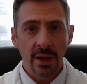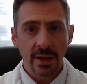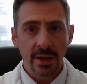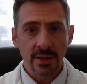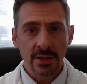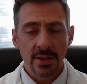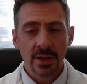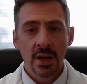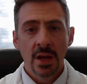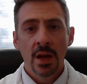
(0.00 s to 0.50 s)

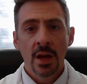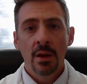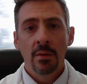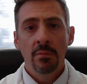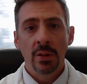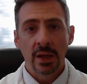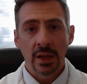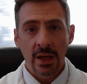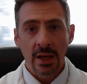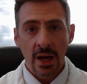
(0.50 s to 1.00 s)

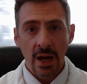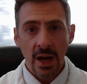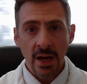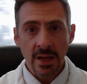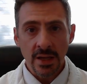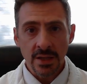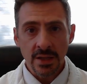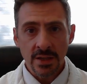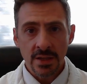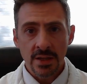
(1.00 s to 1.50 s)
because
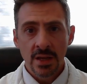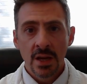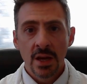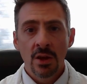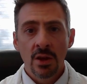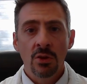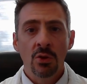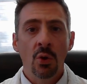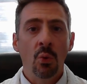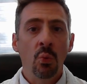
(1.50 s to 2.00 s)
the
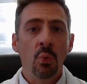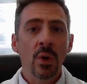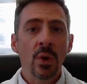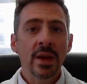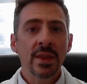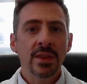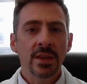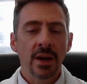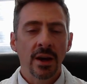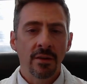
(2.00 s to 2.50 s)
width of
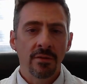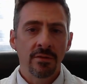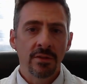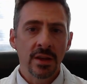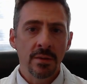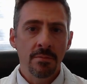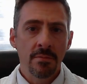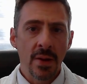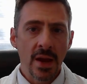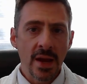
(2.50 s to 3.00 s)
the base
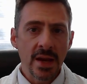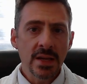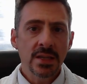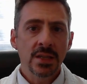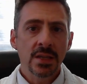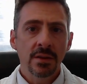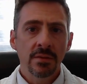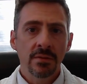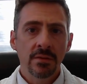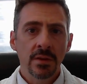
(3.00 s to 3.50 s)
of the
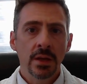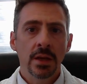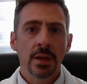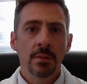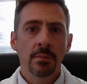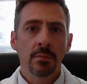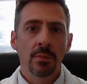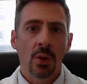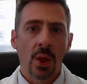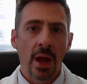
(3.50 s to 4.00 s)
implant, the
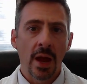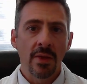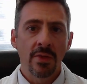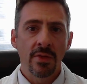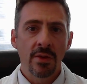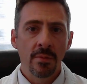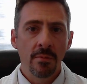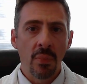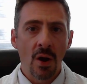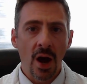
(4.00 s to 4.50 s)
bottom
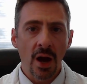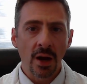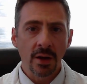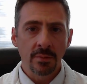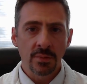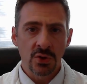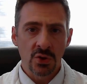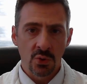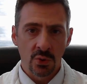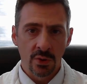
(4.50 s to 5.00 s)
sort of
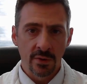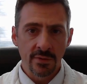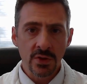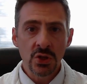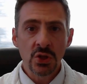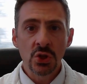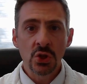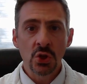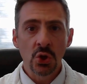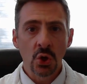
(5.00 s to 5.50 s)

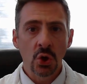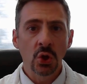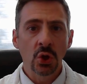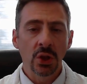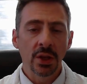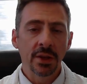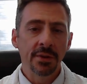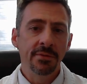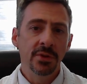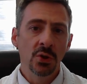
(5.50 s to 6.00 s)
circle, if you
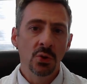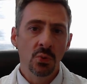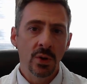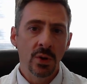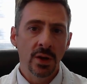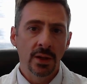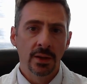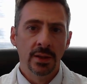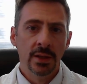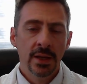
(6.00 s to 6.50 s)
will,
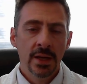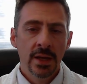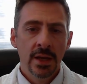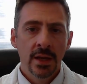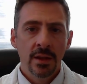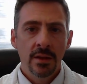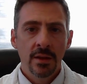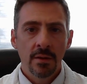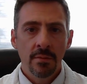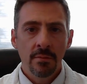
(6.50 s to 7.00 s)
that
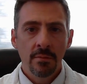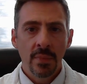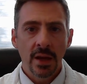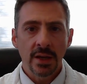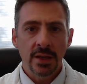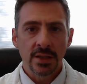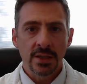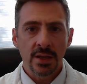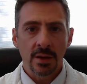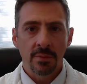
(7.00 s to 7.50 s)
makes up that
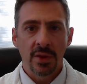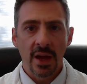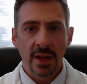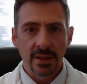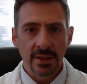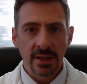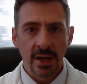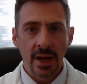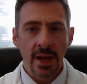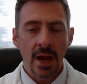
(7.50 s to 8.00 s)

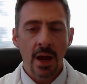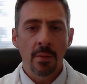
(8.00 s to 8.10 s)
diameter,